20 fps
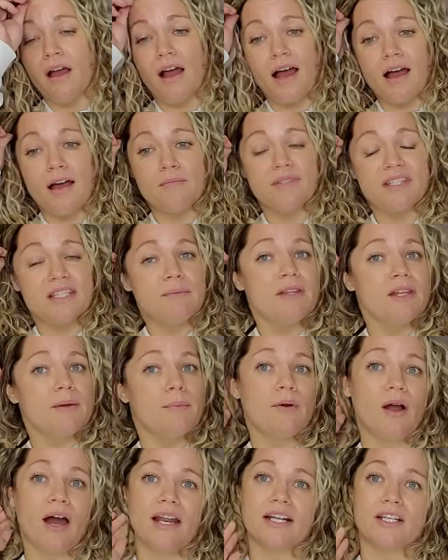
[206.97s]
Um, some of the
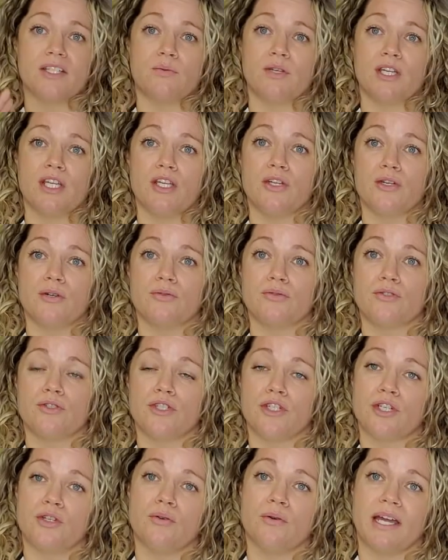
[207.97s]
products we use
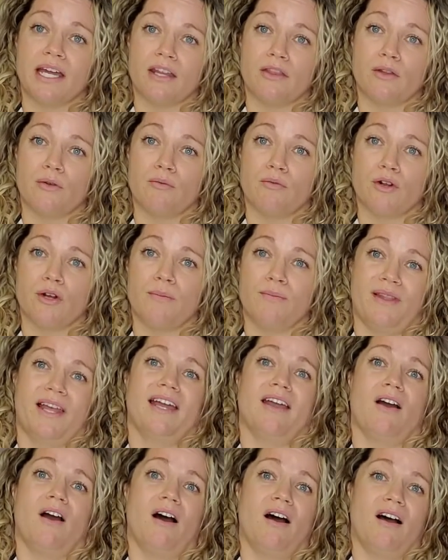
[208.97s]
too in the room,
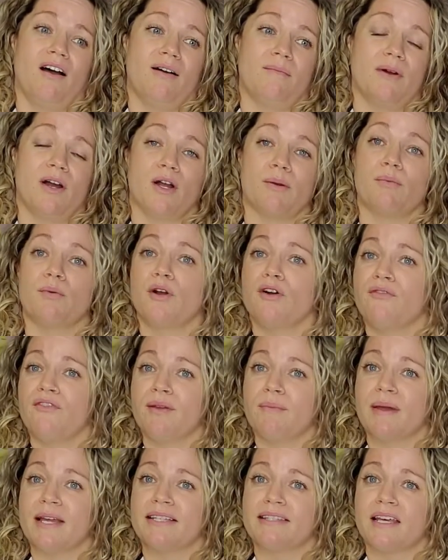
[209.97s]
like um, our
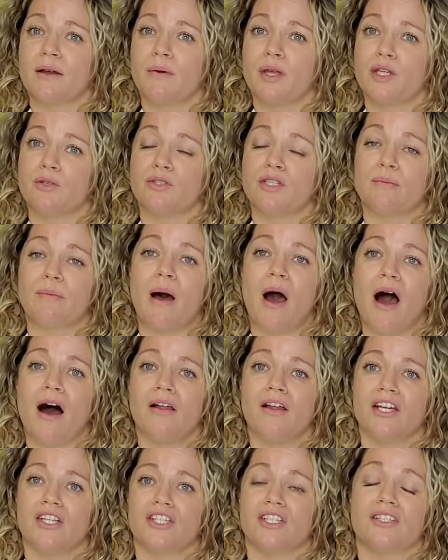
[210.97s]
prophy paste that we use to
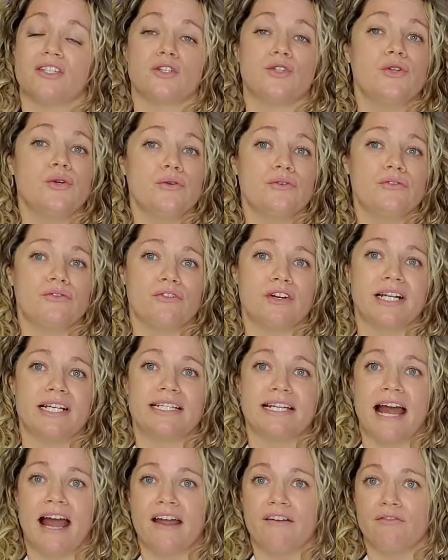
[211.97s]
polish, it's gluten-free,
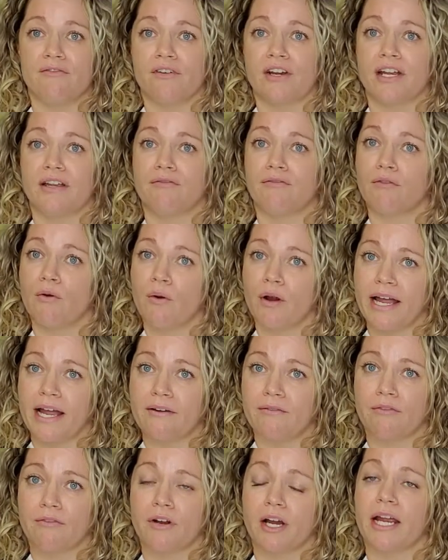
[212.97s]
dye-free,
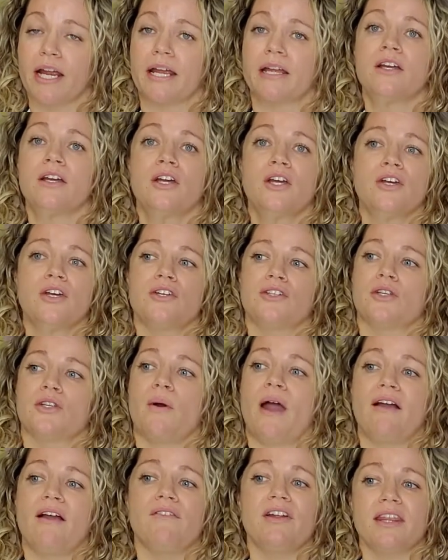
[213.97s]
fluoride-free.
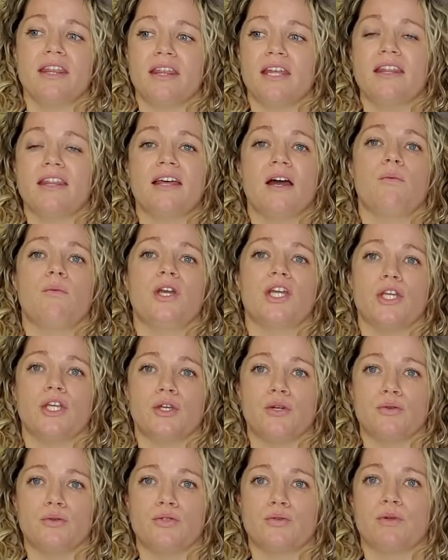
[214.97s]
So everything that we
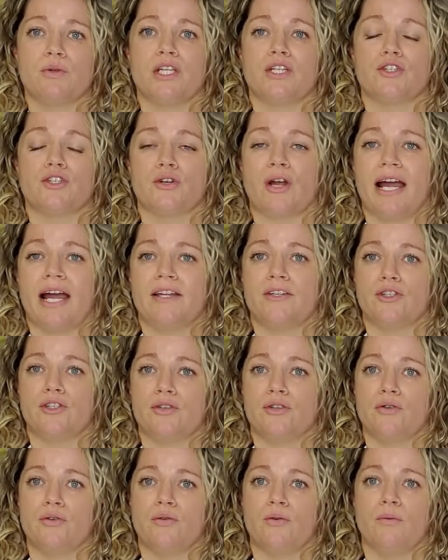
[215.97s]
use, we try
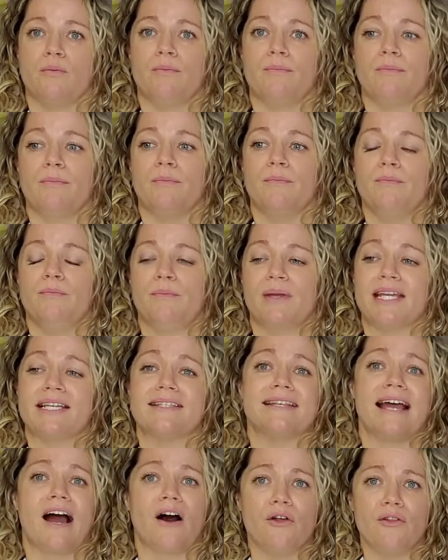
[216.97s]
to be
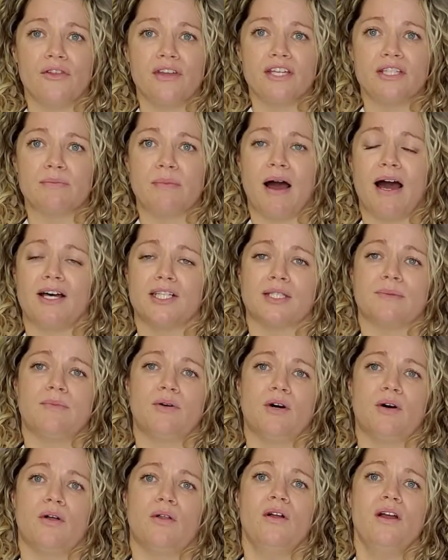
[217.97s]
as healthy as
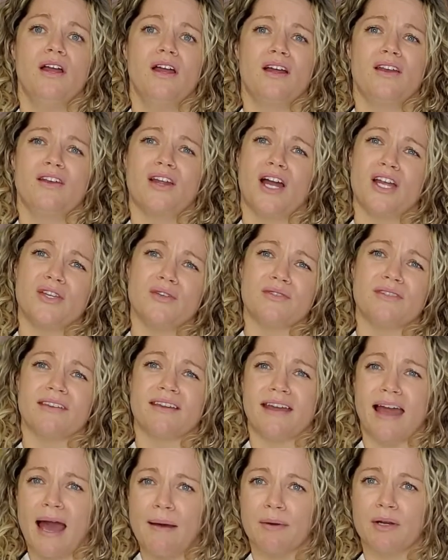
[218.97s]
possible, not
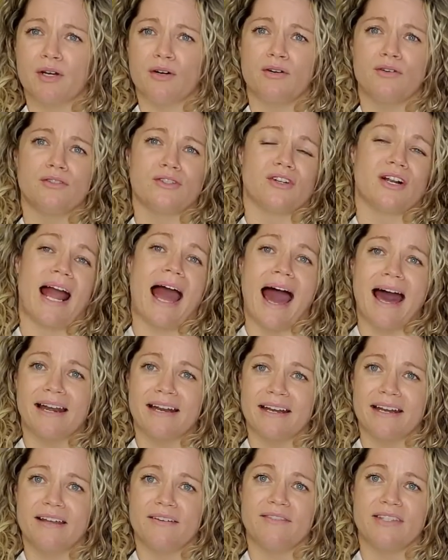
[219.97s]
using chemicals or
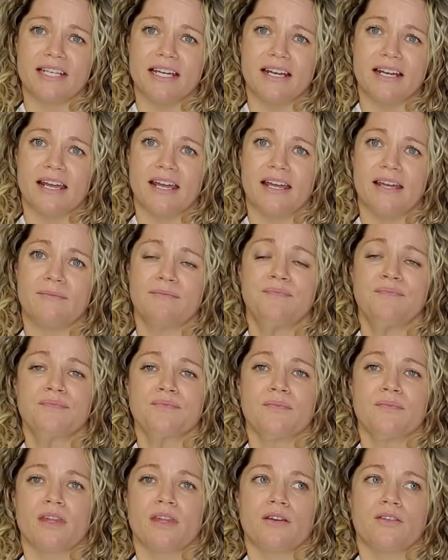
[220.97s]
additives in it.
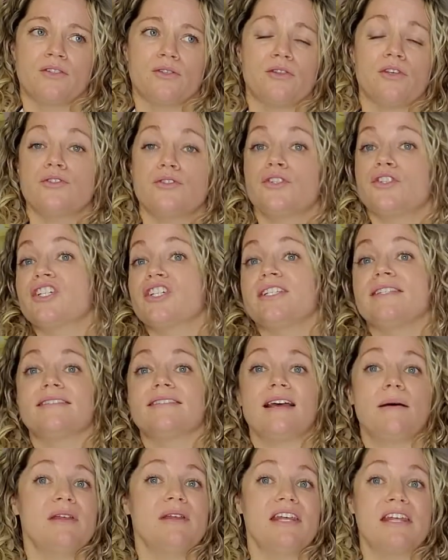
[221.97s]
So those are just
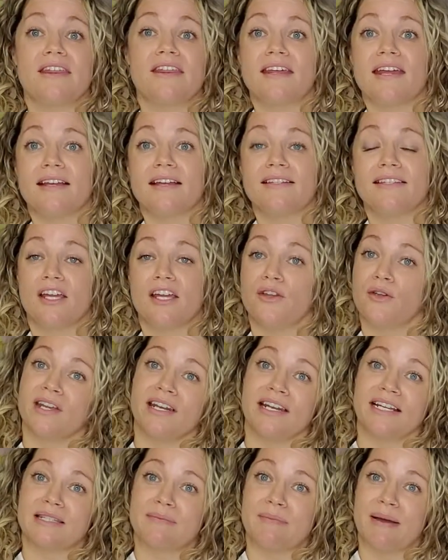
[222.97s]
some of the things that you
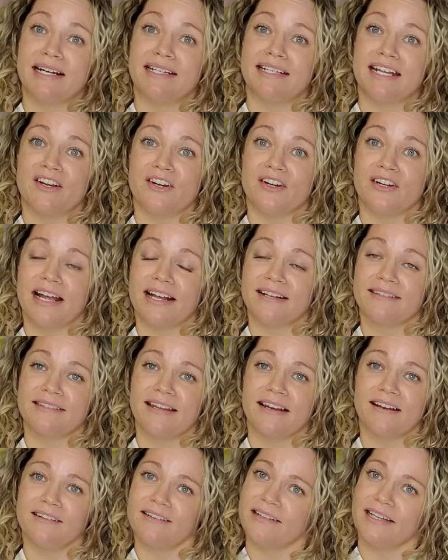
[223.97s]
can expect at your next
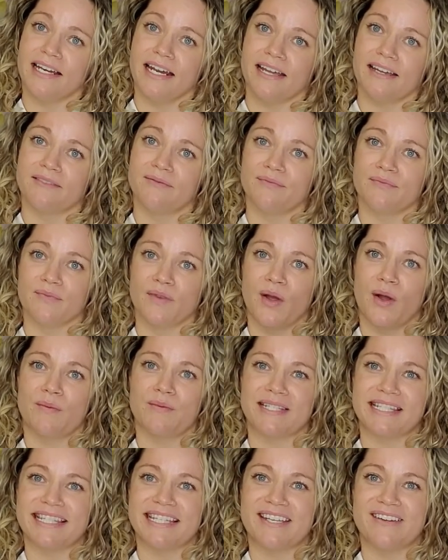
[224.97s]
dental cleaning.
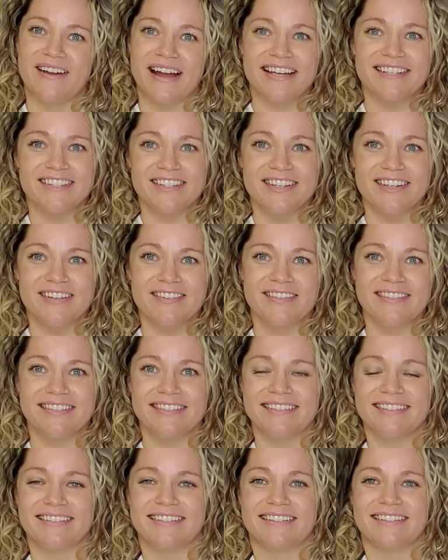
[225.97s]
Hope to see you guys soon.